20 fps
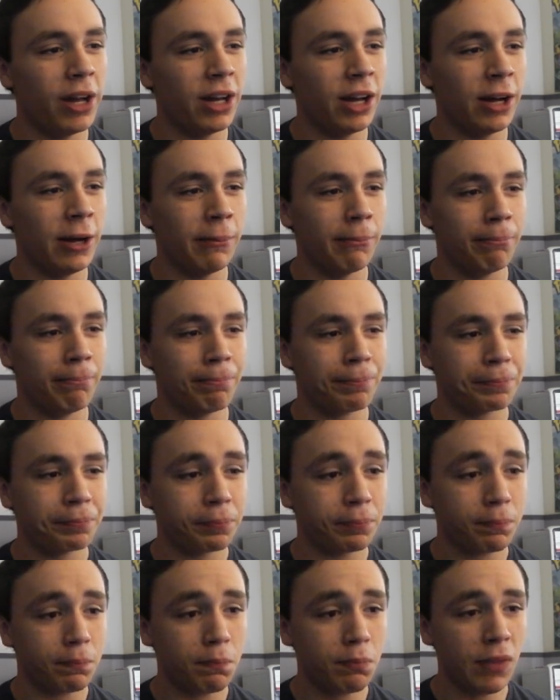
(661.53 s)

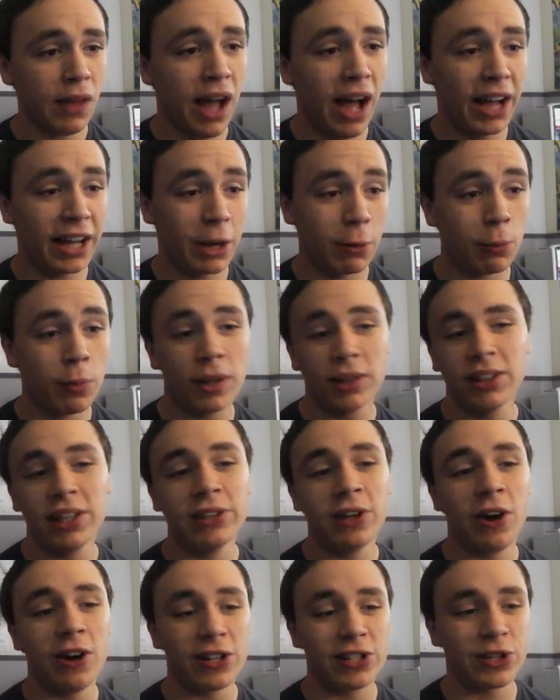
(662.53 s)
I get really
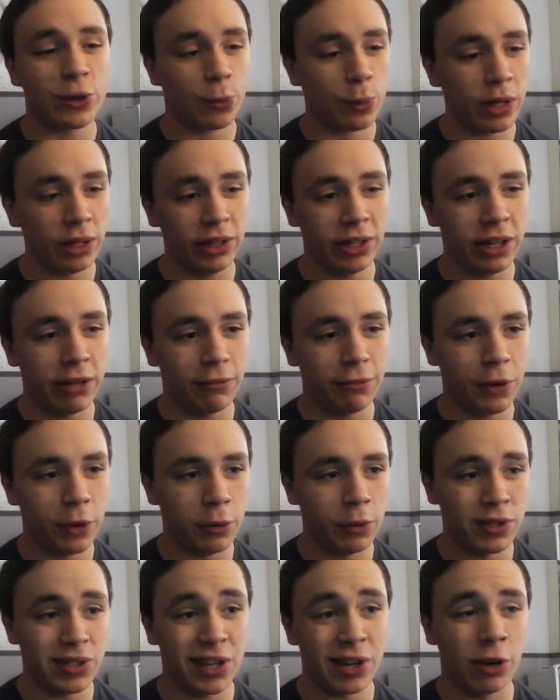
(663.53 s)
lost or really
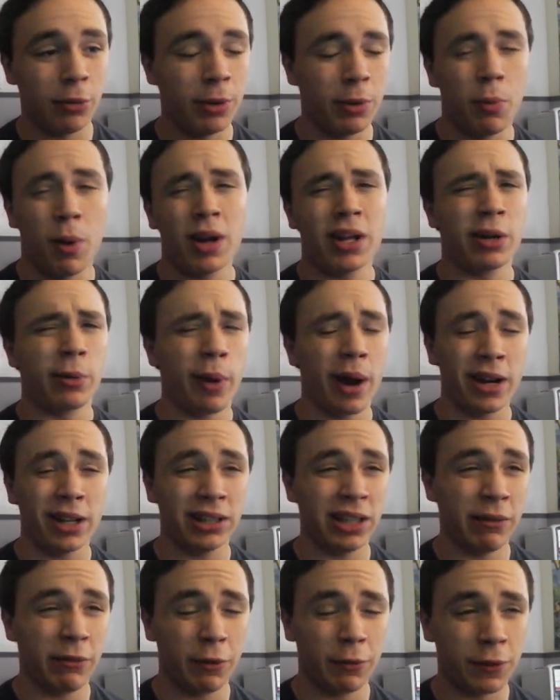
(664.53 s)
confused, and I'll be running around a
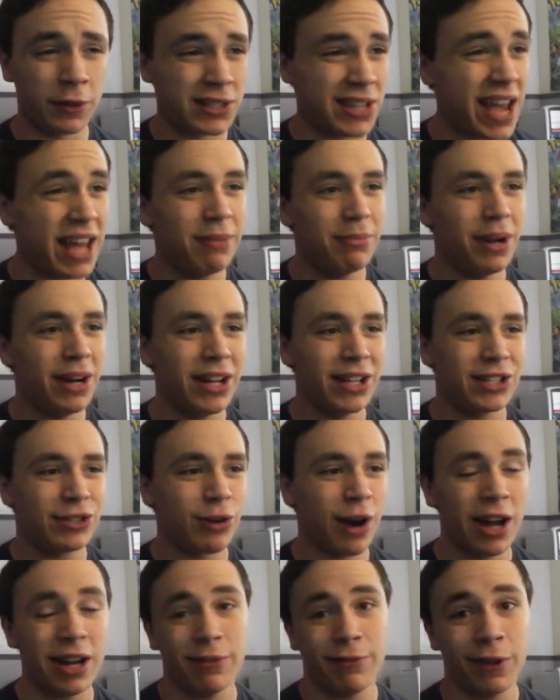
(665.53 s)
level for 10 minutes
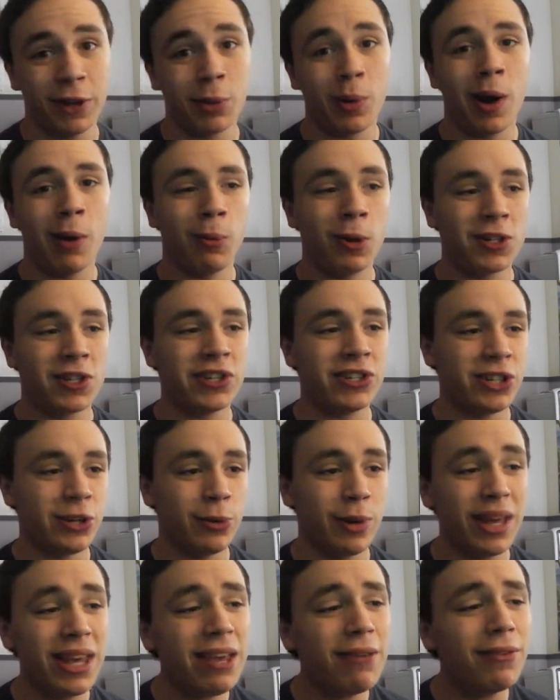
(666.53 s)
trying to figure out what to do,
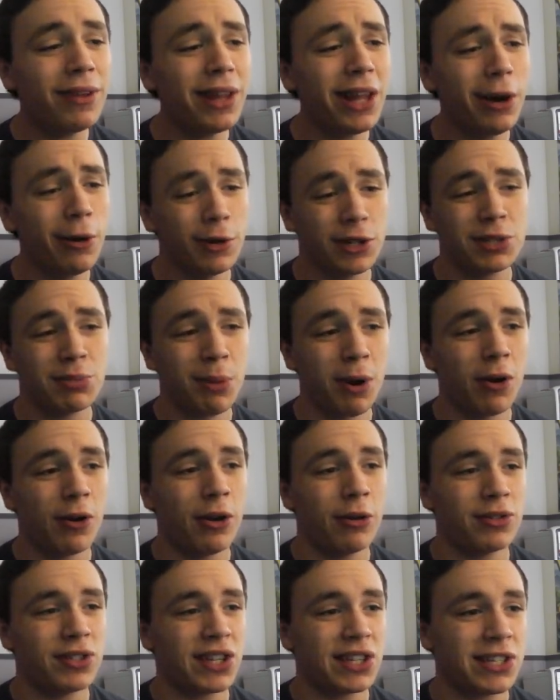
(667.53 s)
even though it's
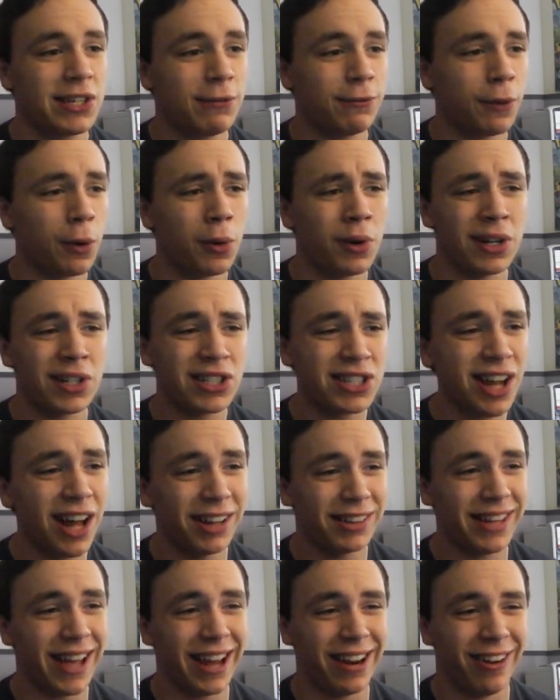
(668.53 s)
Mario 64 and it's
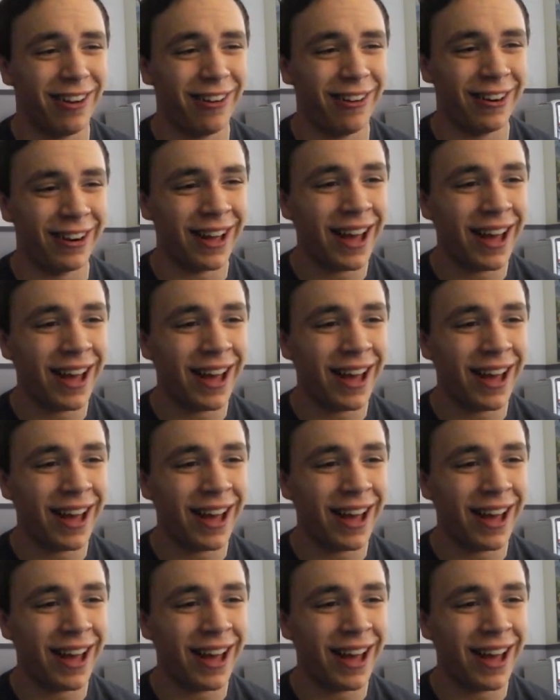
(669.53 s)
not that hard.